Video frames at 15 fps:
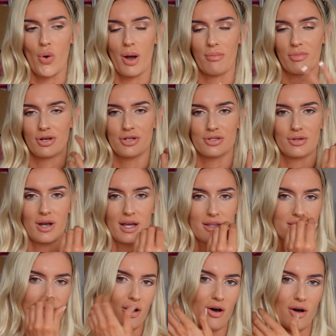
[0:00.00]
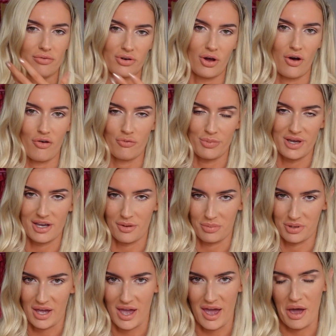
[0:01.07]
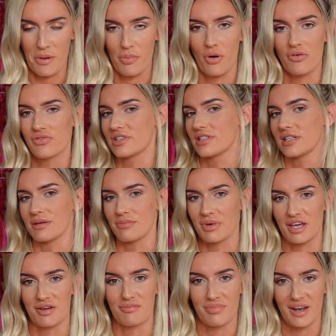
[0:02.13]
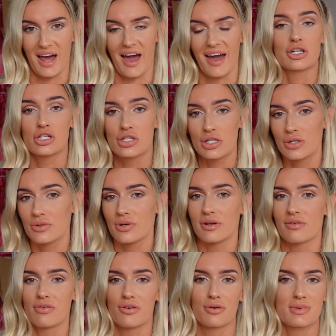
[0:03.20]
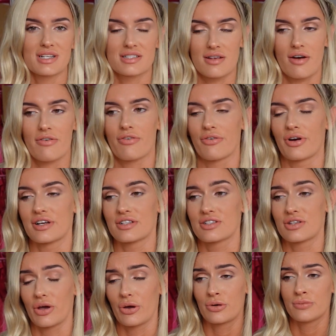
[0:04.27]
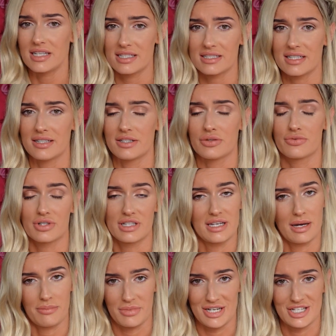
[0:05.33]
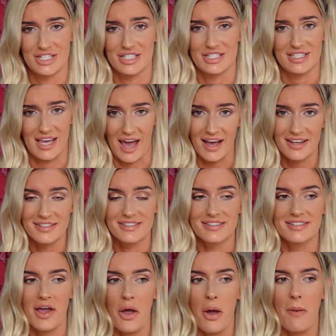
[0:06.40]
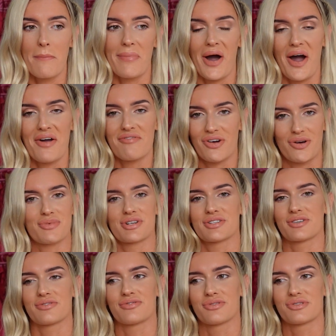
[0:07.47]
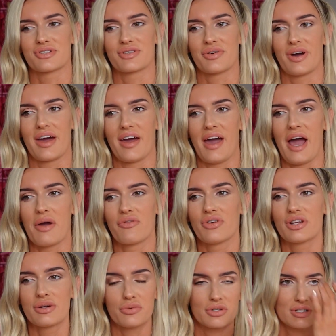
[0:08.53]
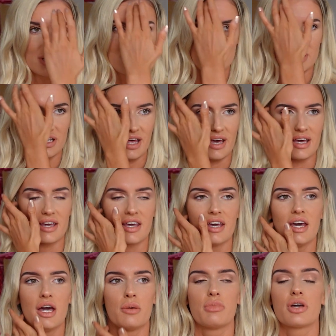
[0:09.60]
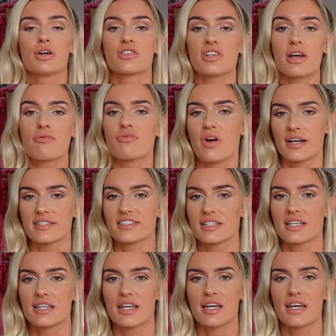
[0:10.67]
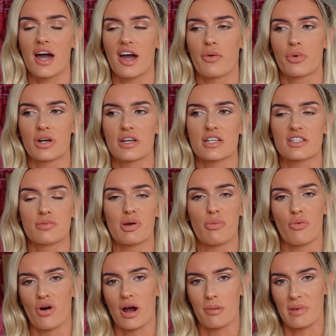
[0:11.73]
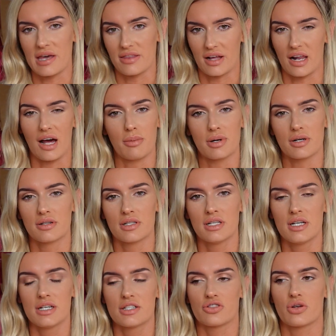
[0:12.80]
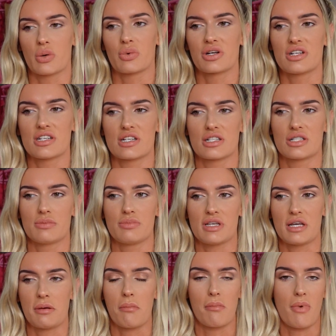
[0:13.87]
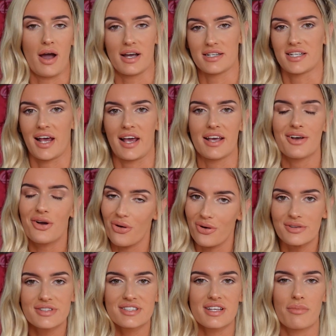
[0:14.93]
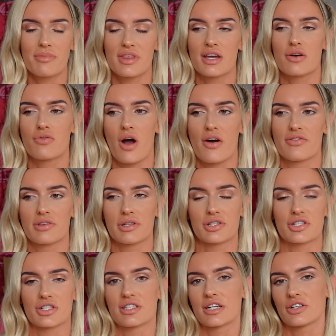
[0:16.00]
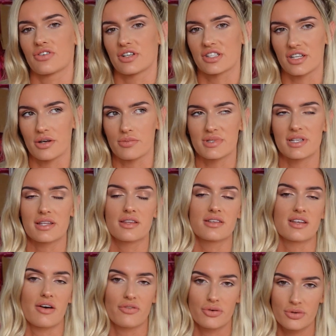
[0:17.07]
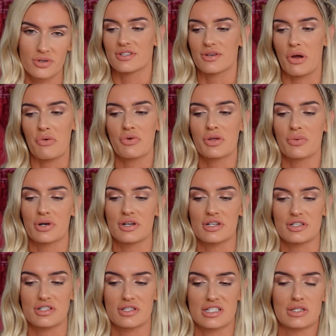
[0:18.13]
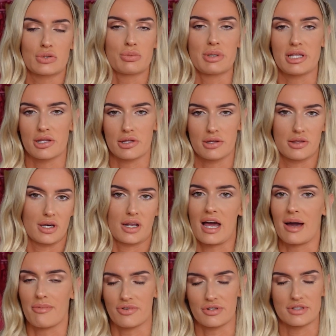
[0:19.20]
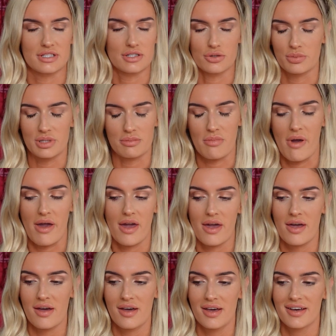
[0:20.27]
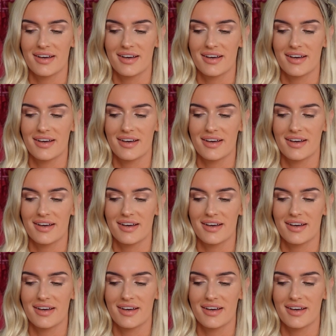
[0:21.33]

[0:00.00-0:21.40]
I'm gonna do like the half and half makeup and hair, but obviously in pink and black. Shoot and filming stuff for it. So is it really ambitious? Yes, but I'm very much looking forward to it. I really wanted to, like, because I'm wrestling in it, I wanted it to be Mariah May the Glamour. So I wanted it to be my take on something rather than just like dressing up as like the devil. So I really wanted it to still be the glamour and still be me.